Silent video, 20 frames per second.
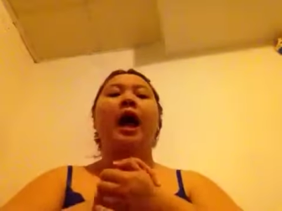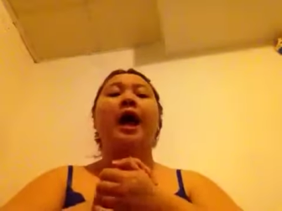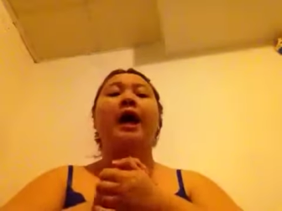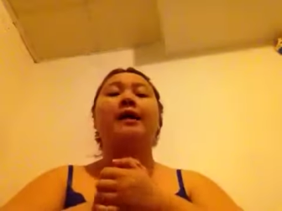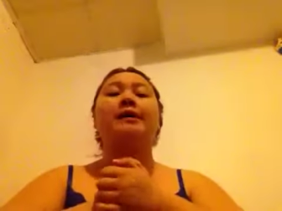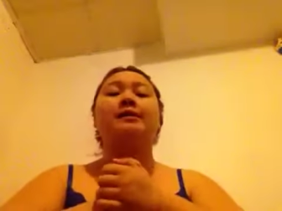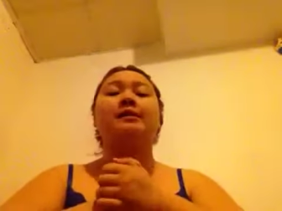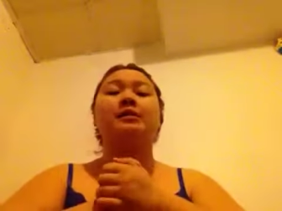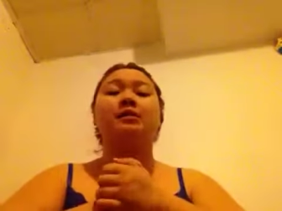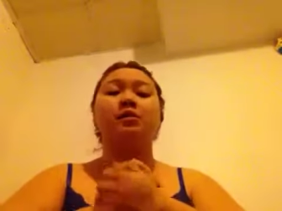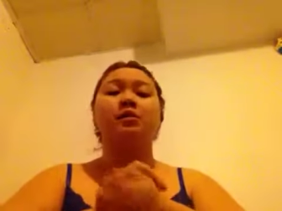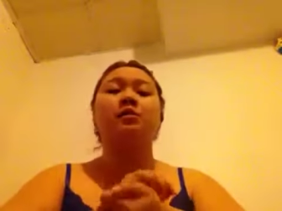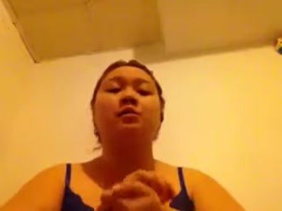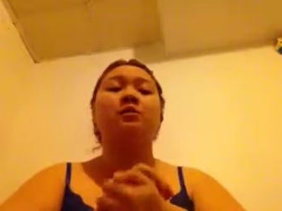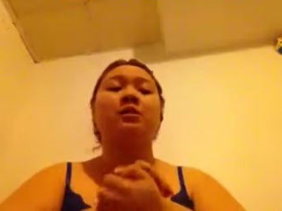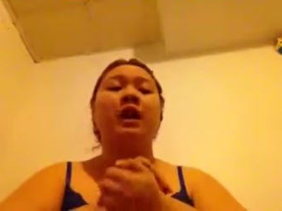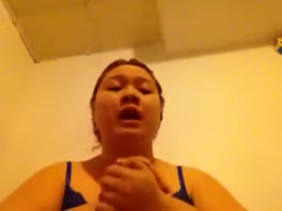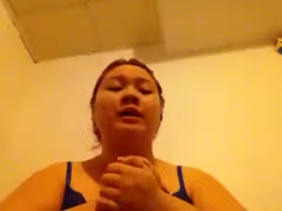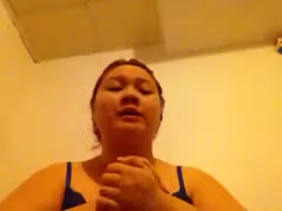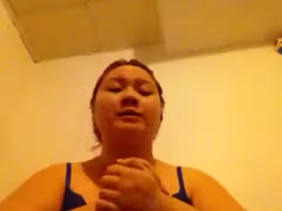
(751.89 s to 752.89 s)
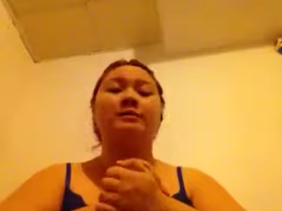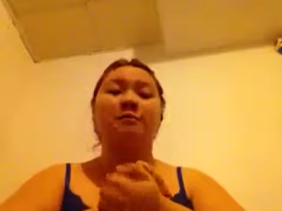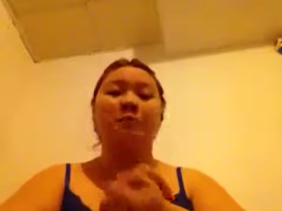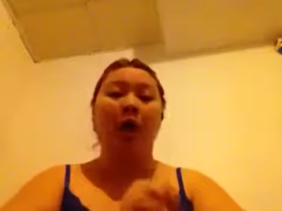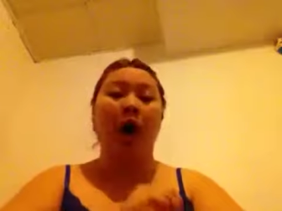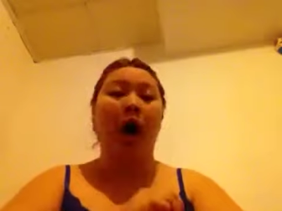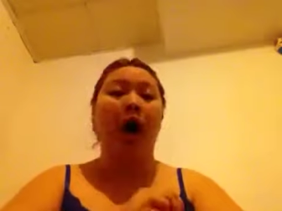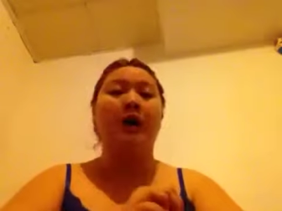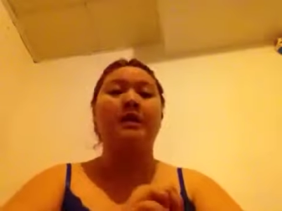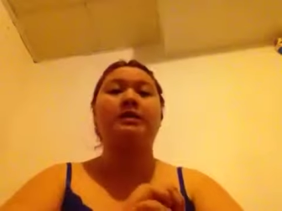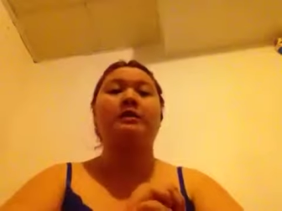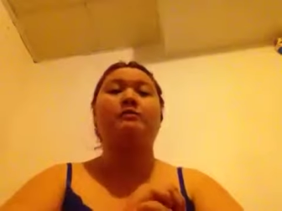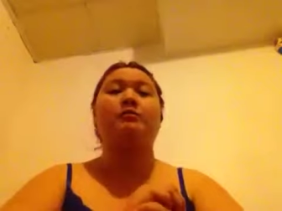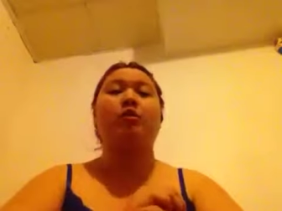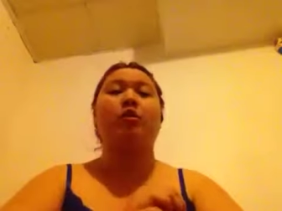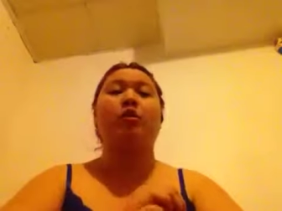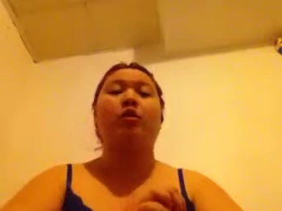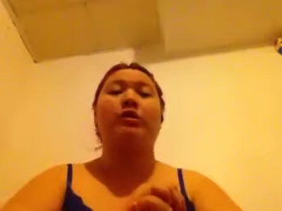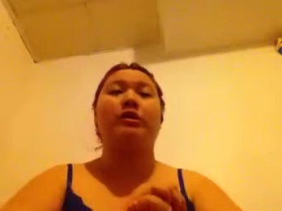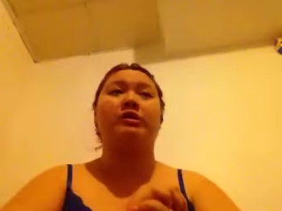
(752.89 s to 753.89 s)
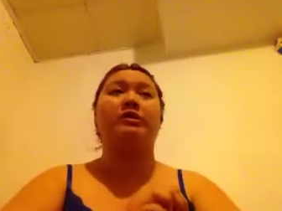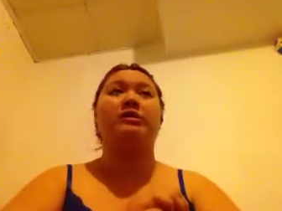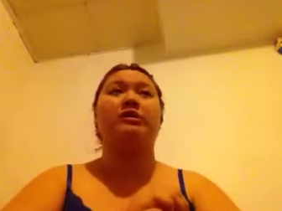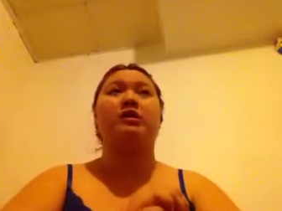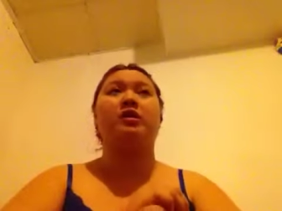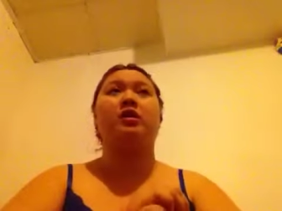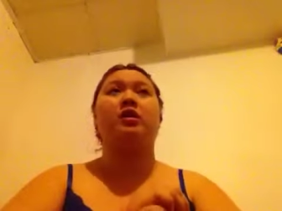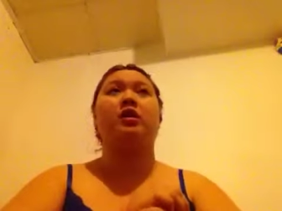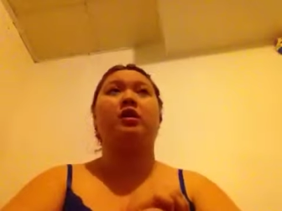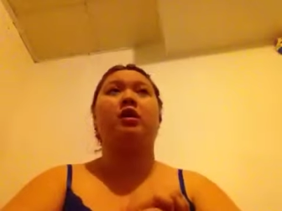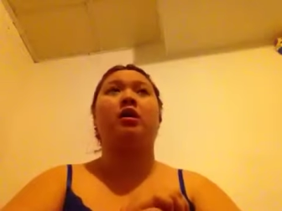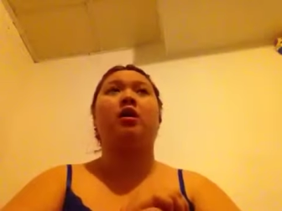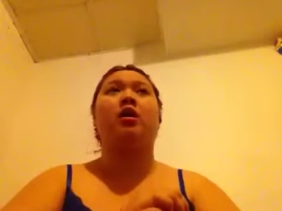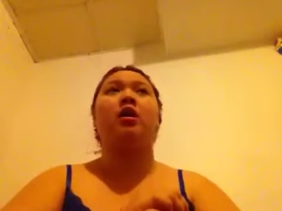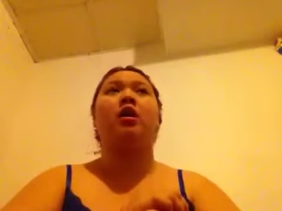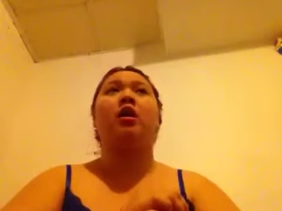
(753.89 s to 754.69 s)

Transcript: as soon as possible this year